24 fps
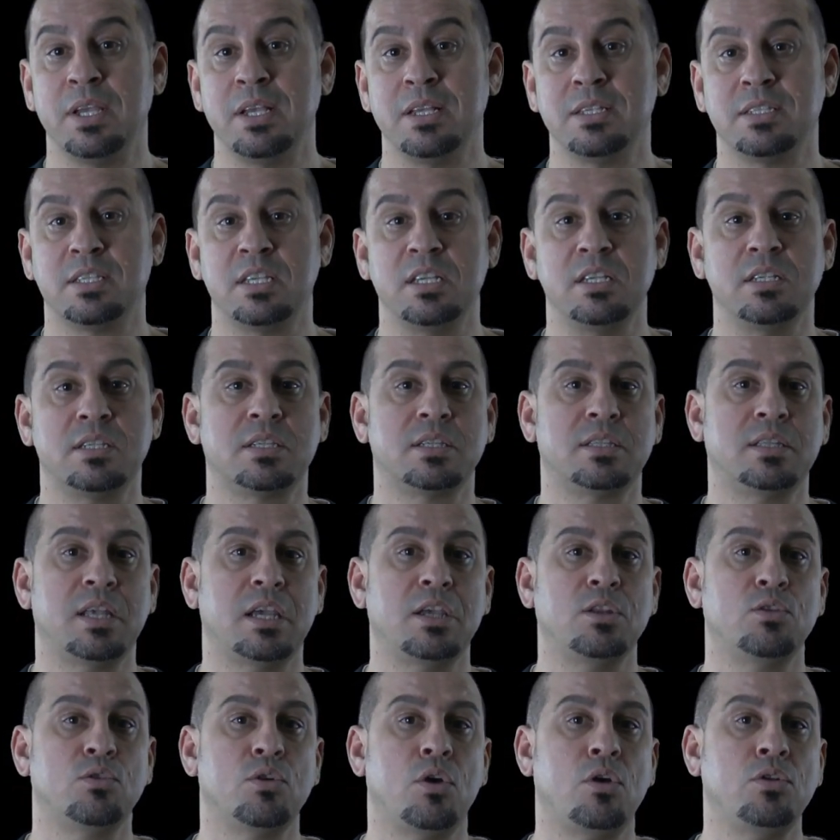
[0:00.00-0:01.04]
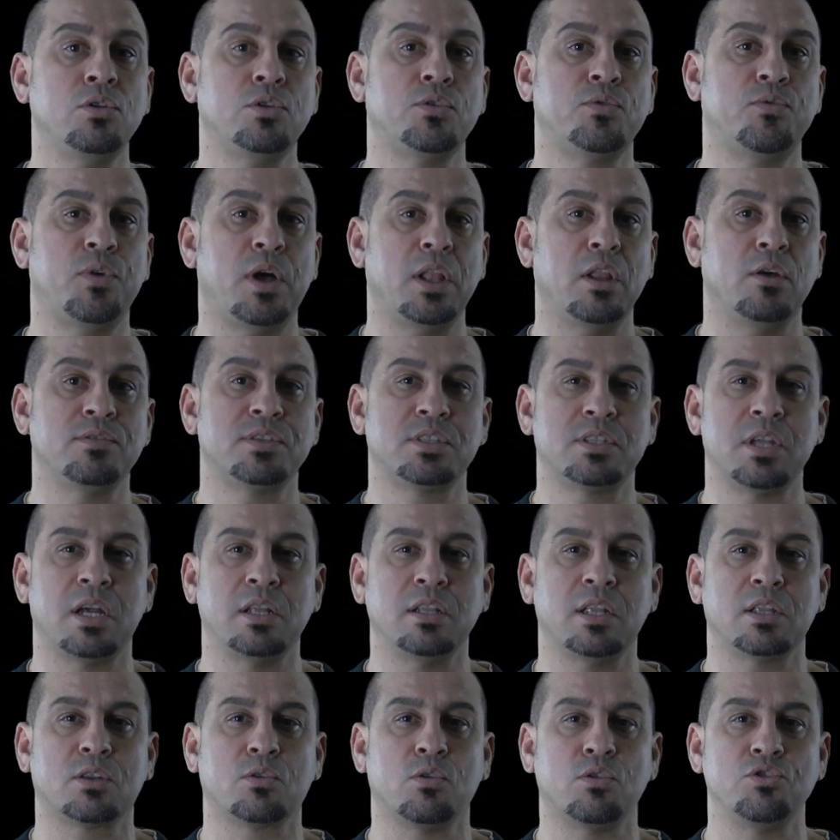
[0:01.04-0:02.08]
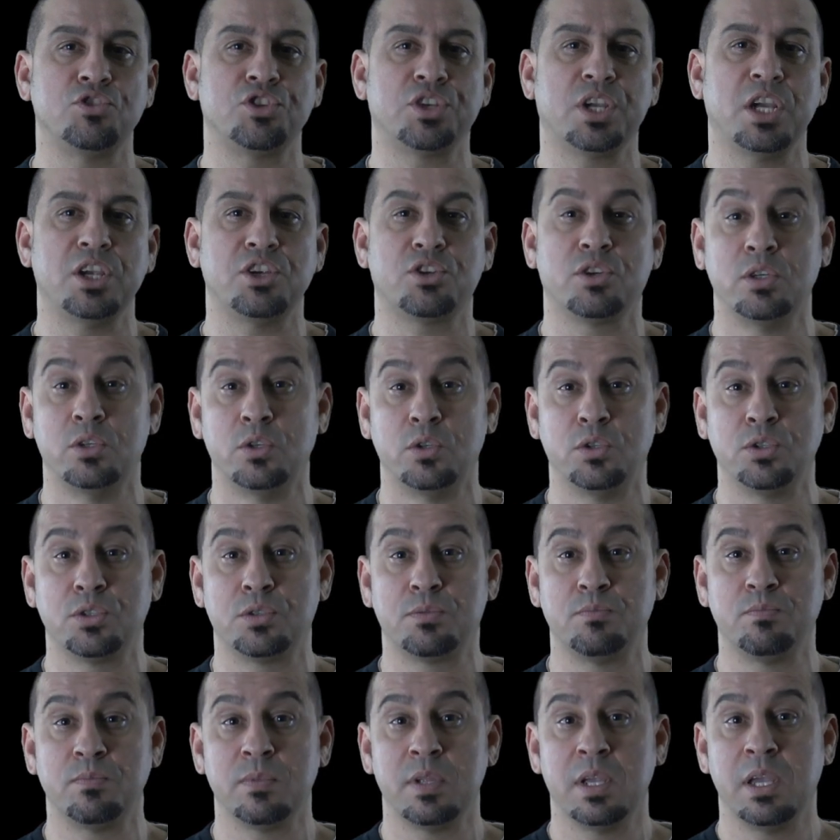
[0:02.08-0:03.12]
since they don't follow standard conjugation rules.